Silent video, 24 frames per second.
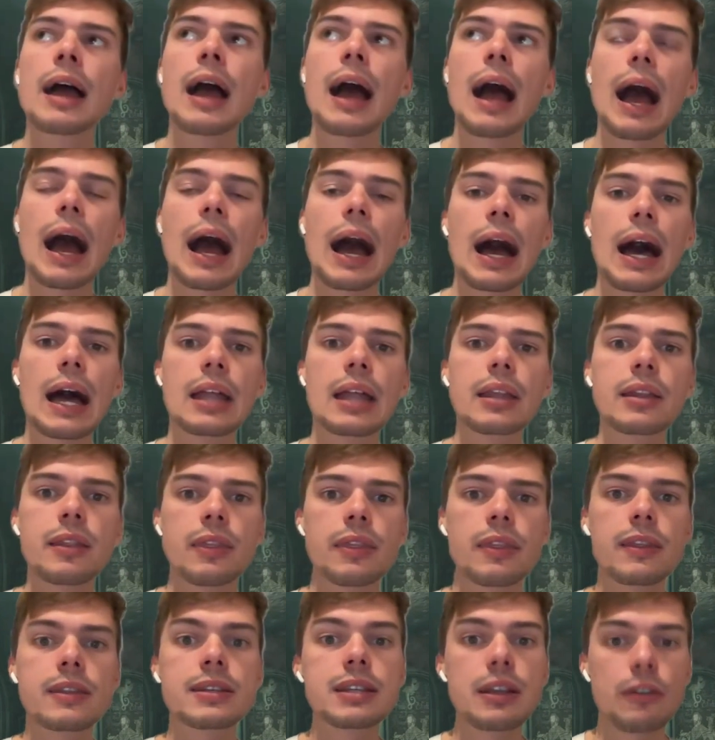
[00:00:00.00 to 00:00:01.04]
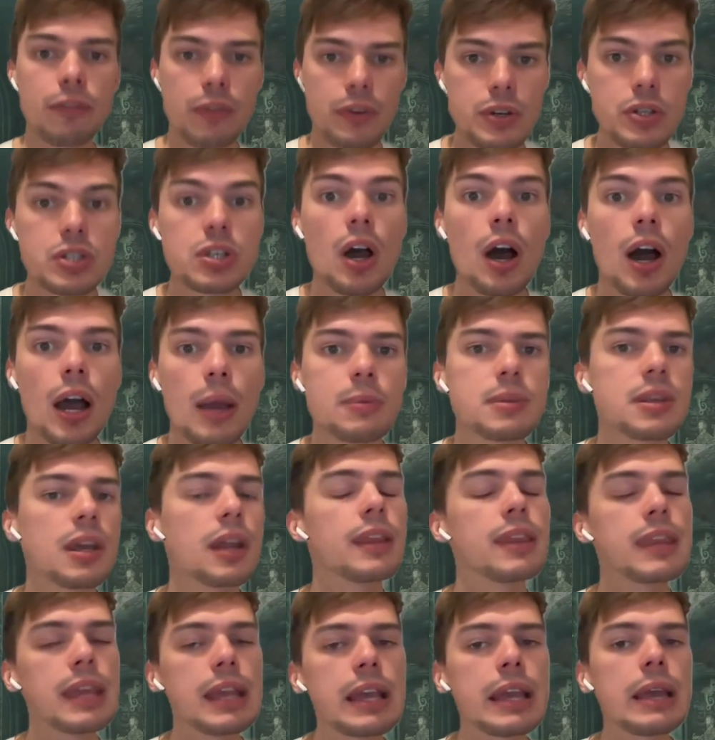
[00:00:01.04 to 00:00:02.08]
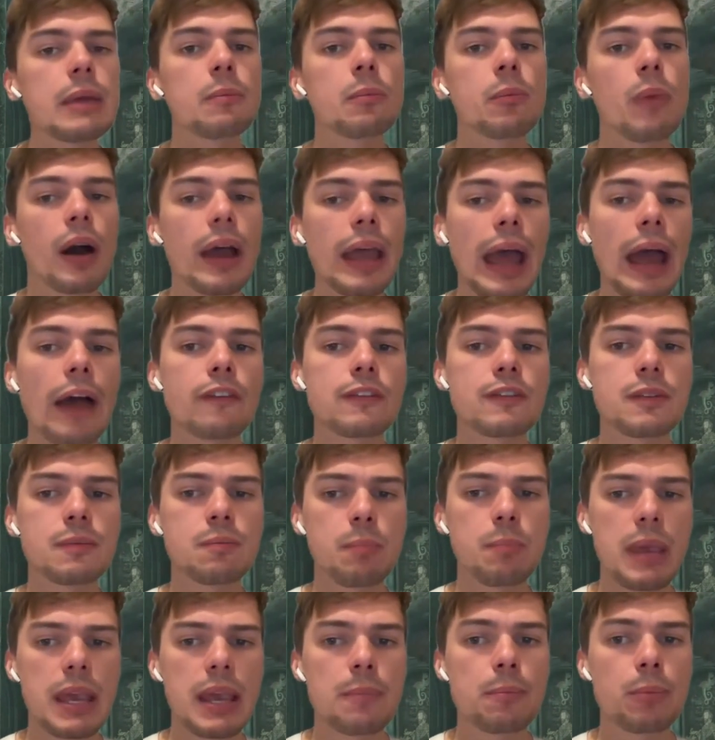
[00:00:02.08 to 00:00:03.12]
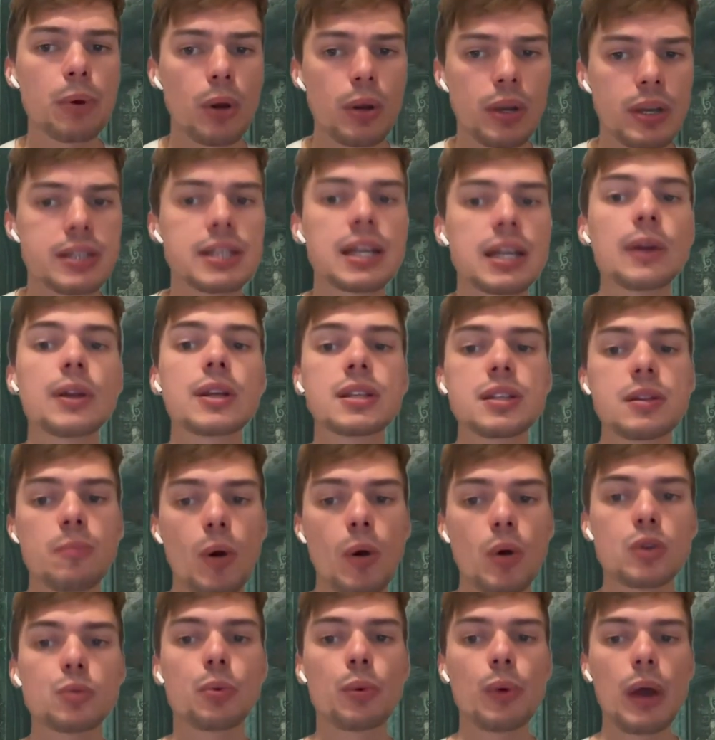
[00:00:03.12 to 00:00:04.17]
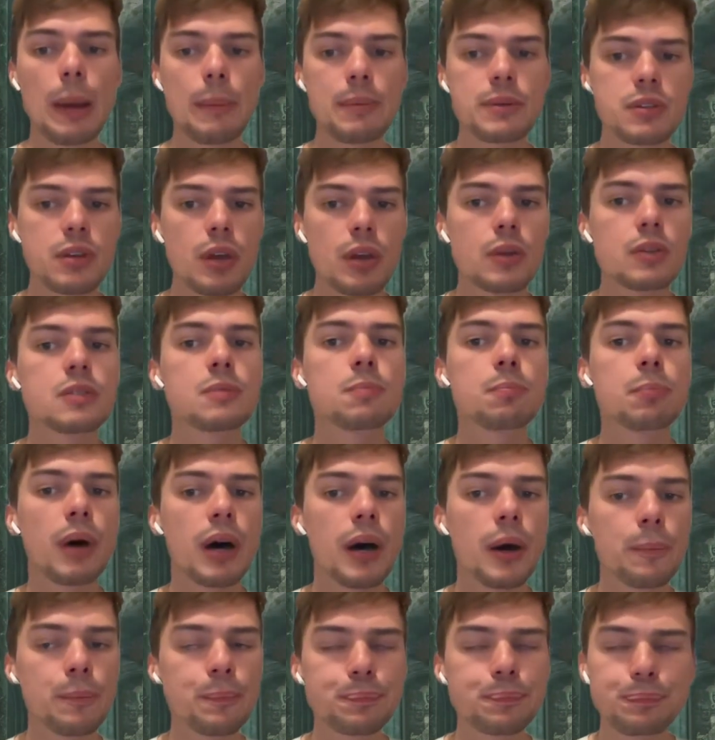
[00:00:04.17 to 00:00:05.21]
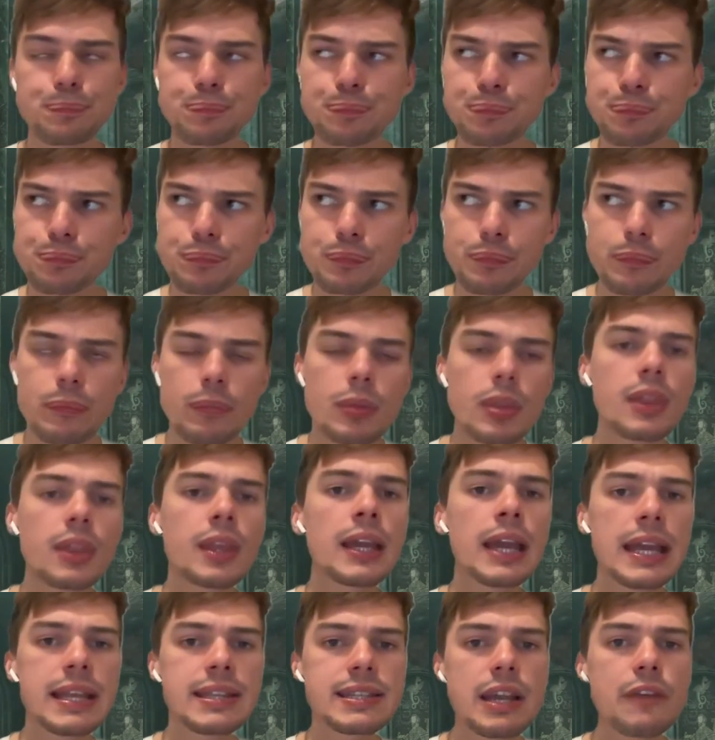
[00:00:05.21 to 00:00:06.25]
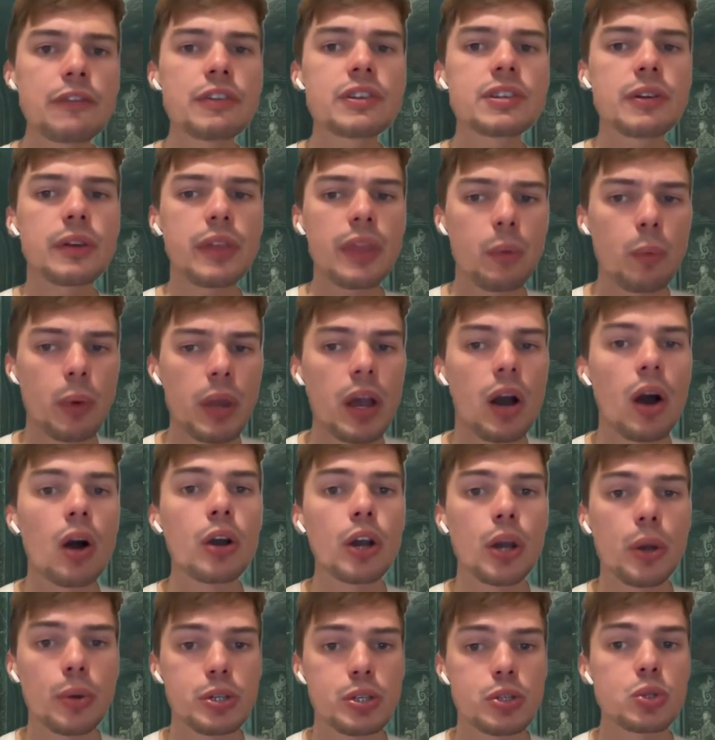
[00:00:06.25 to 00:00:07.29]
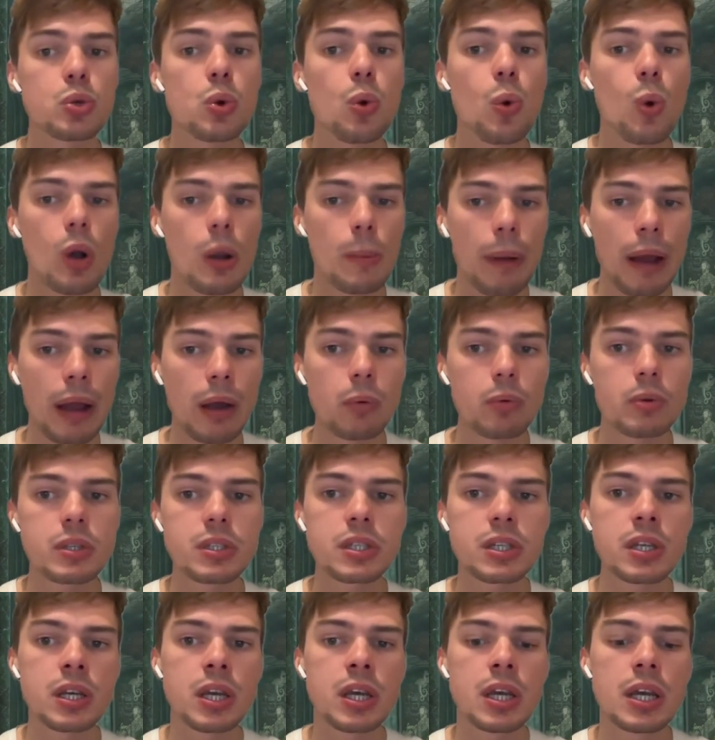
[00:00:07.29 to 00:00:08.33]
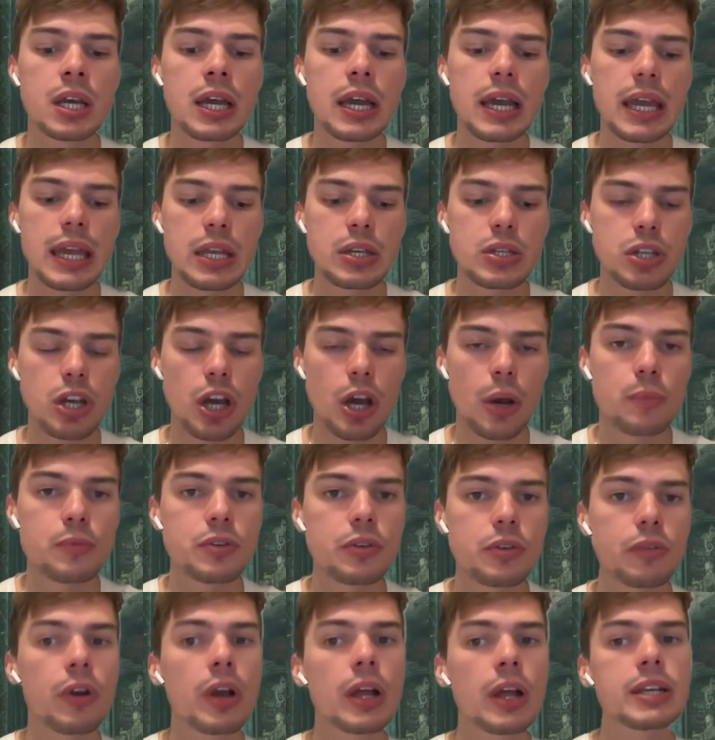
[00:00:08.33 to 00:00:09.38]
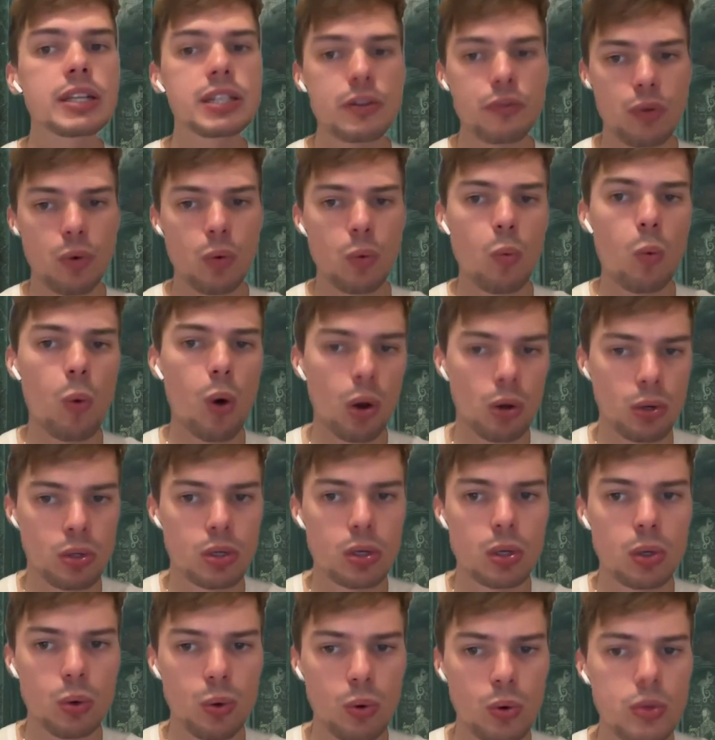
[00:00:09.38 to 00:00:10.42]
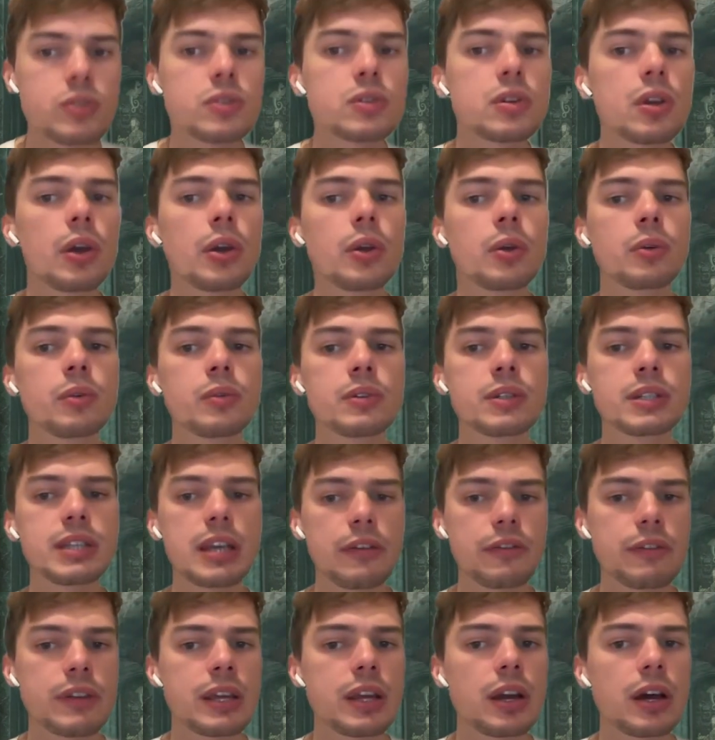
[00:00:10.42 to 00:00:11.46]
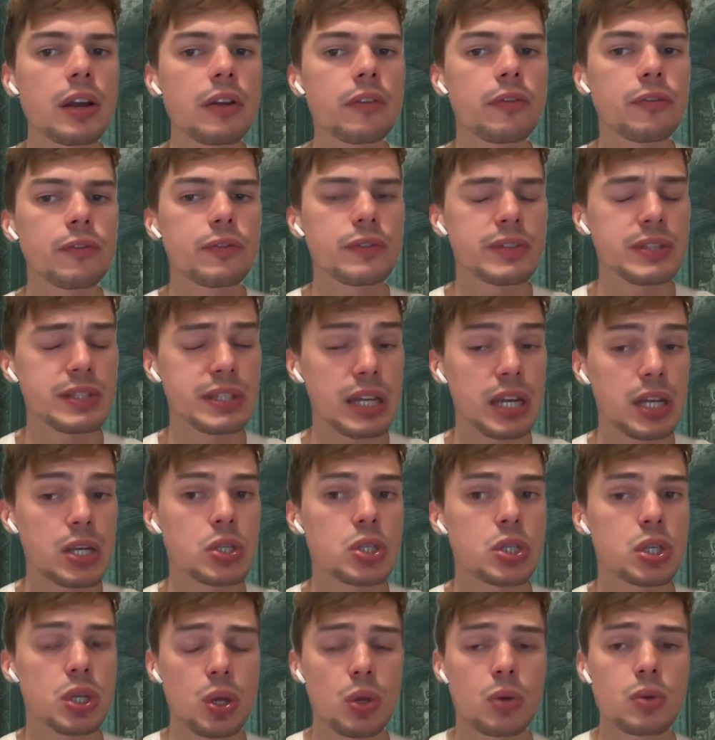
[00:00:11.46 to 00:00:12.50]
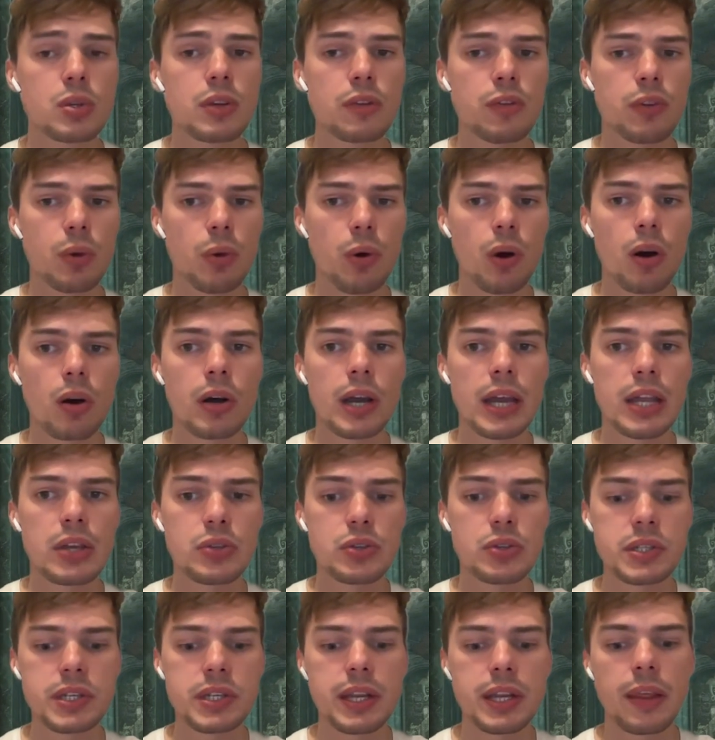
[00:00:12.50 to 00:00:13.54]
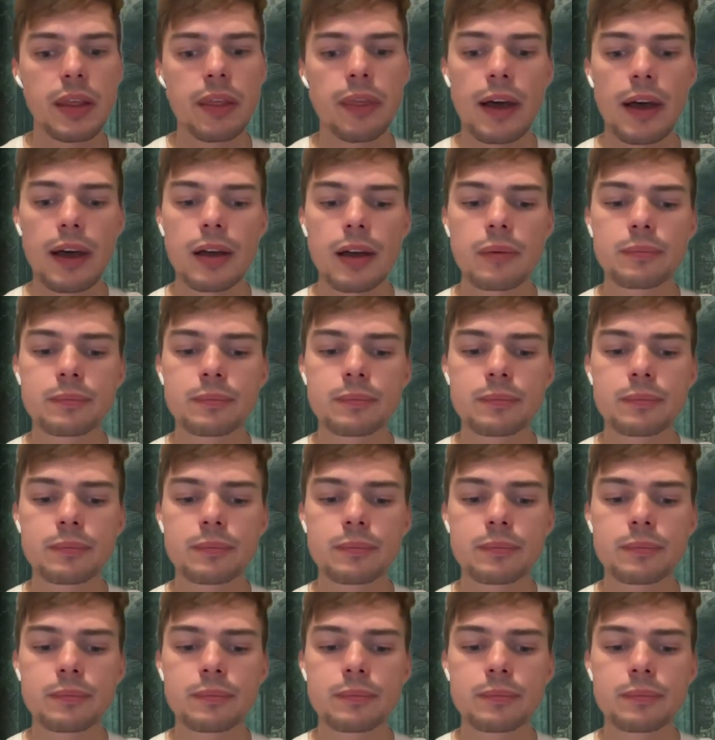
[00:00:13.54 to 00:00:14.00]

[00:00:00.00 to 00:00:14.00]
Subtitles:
and the different types. And I think it might have to be broken down into multiple episodes, but it's definitely something that we are going to talk about in terms of different wand laws. So definitely kind of stay tuned if you are interested in that.